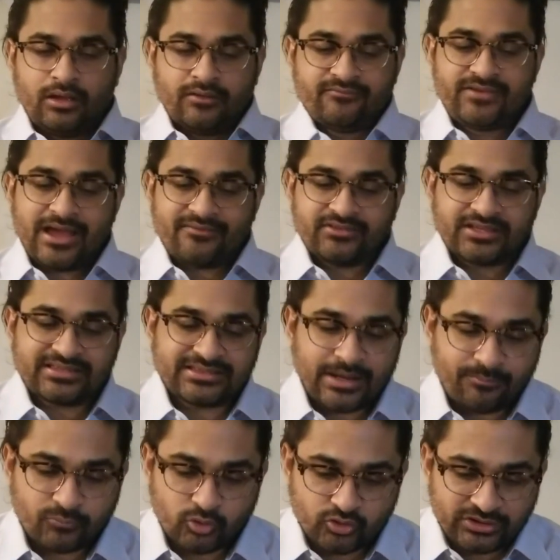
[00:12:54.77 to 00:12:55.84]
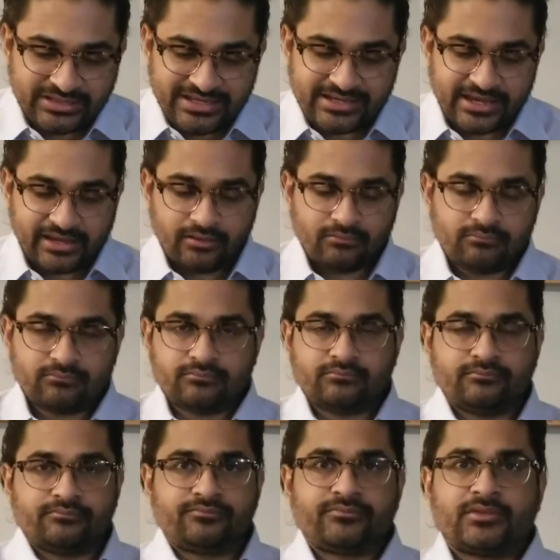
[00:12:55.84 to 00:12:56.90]
We have the Step 2
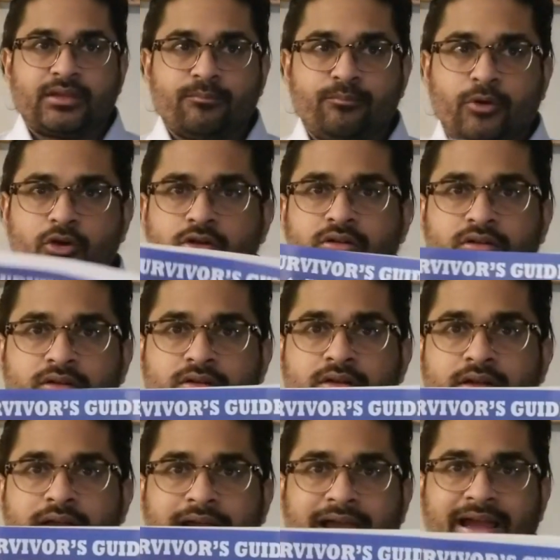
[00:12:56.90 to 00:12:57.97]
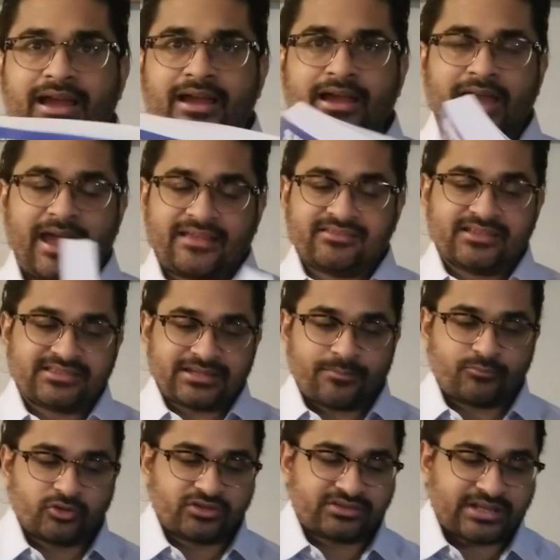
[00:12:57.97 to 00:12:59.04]
CK book and the
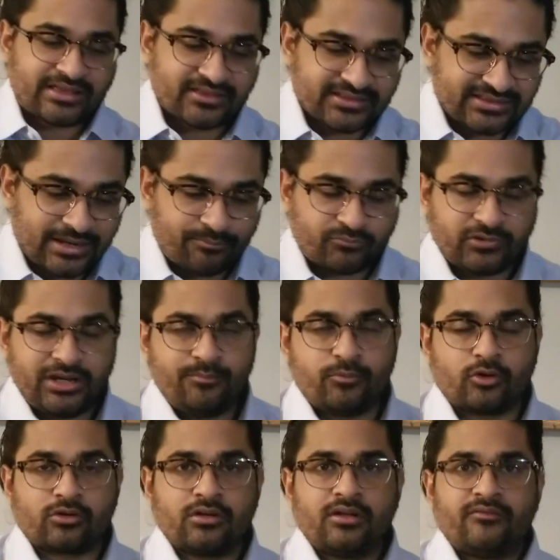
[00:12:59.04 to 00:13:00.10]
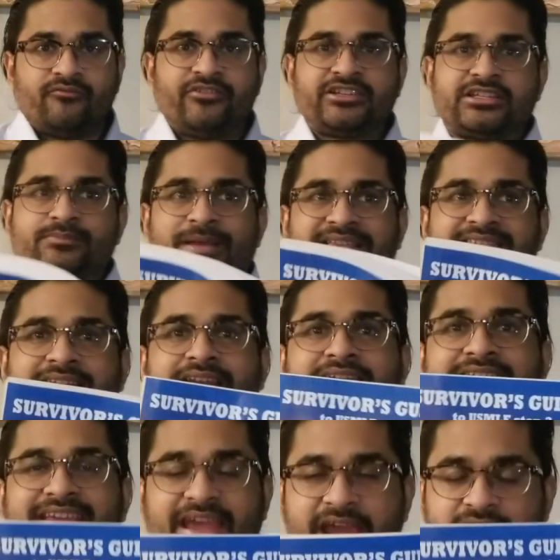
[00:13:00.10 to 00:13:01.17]
Step 3 book, which is basically
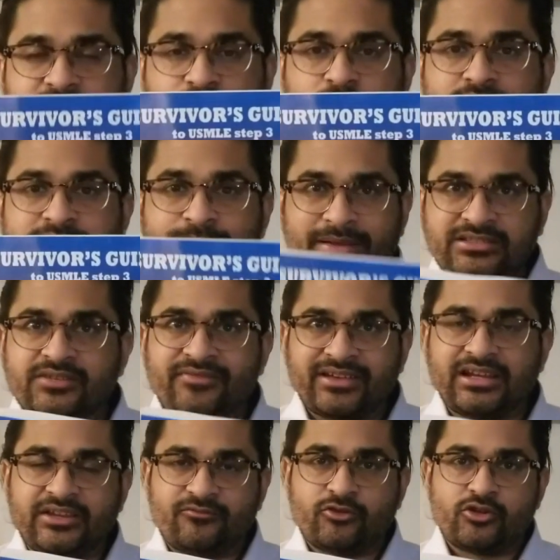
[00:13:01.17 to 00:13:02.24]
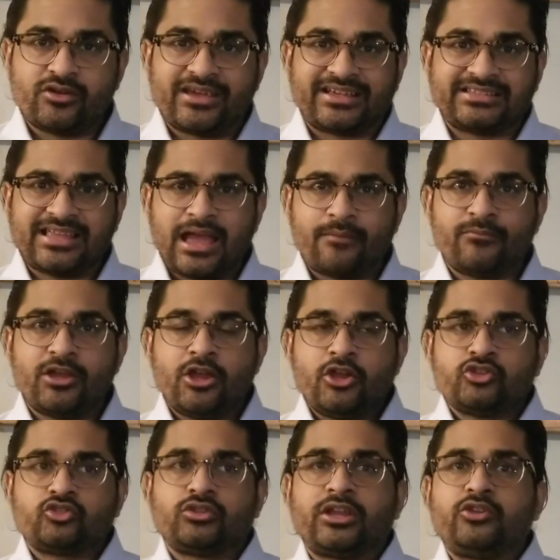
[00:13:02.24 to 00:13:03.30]
geared specifically for your exam
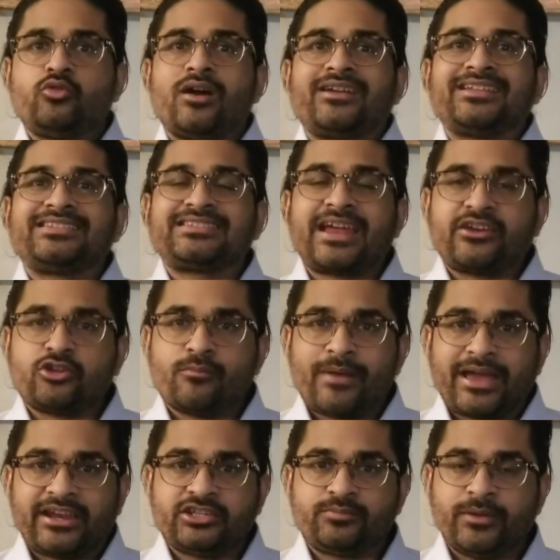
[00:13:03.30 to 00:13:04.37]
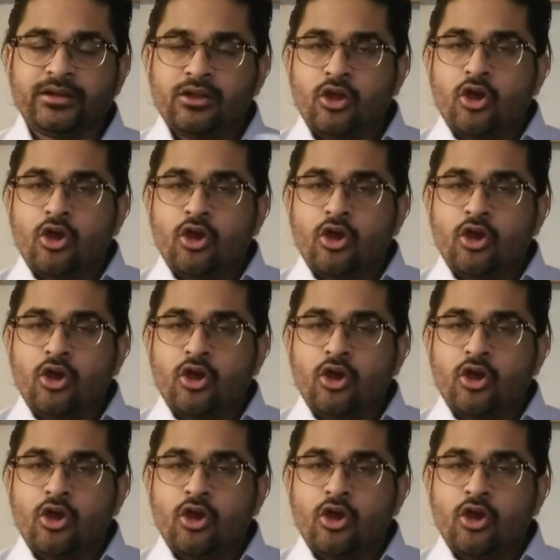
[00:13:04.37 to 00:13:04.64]
so that you understand your management.